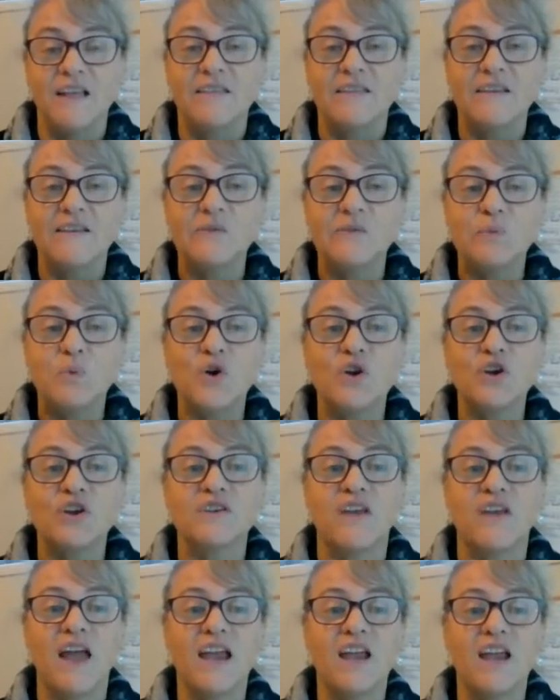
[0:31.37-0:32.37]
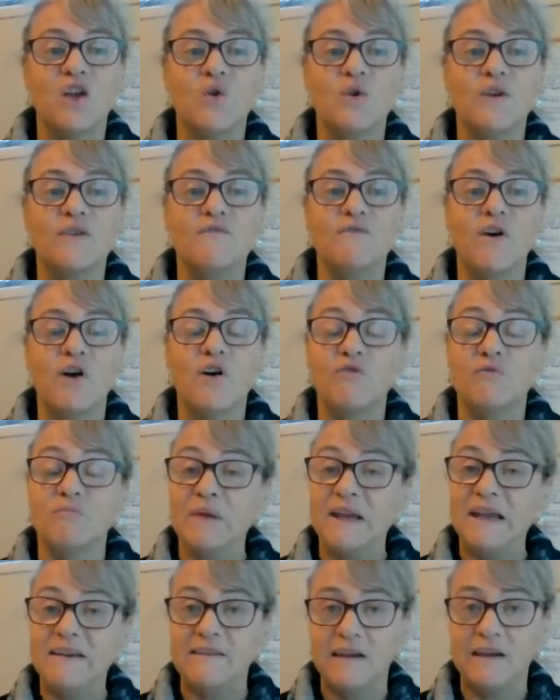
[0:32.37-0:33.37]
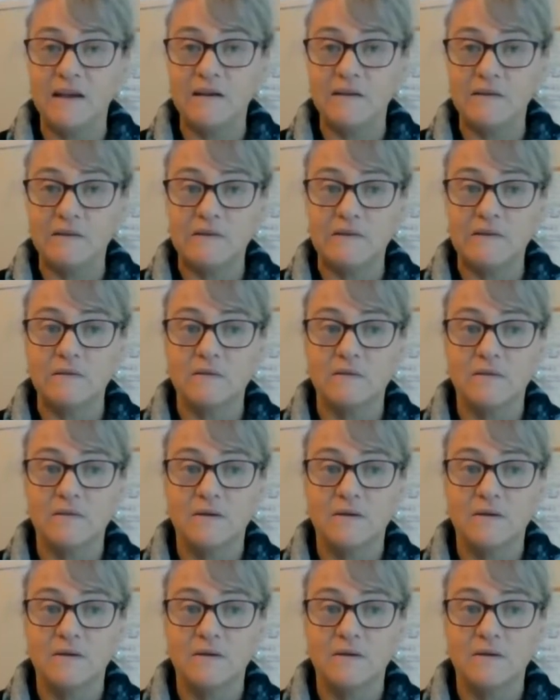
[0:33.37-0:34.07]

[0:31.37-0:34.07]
This workday could involve meetings,